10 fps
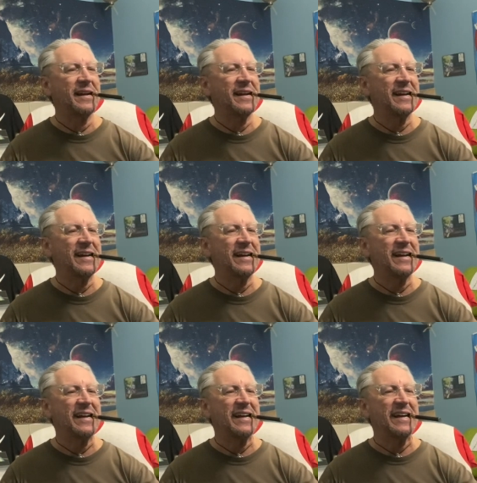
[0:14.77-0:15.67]

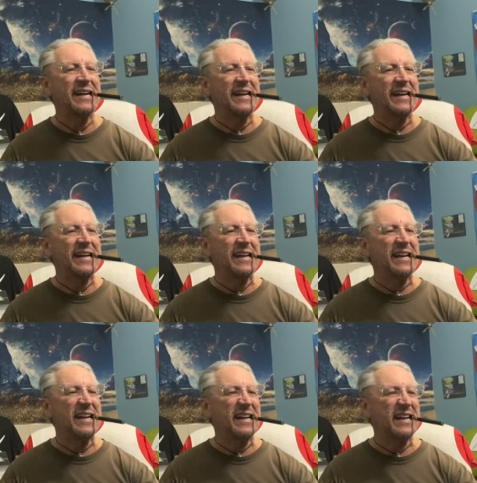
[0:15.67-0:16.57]

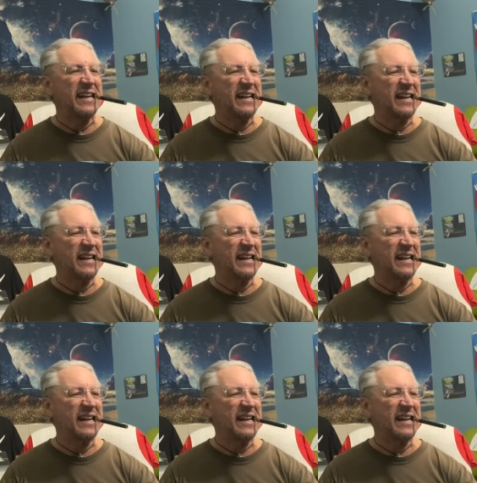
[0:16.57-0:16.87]
(silence)